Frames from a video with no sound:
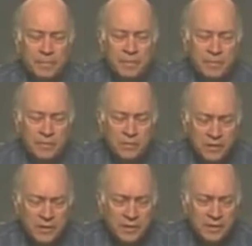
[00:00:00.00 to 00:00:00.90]

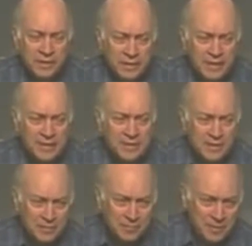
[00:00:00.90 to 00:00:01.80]
looking in that set
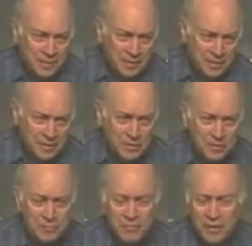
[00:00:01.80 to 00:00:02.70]
of bindings to
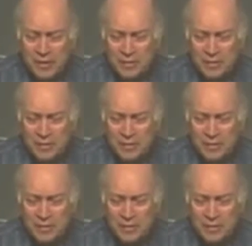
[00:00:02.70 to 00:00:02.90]
find the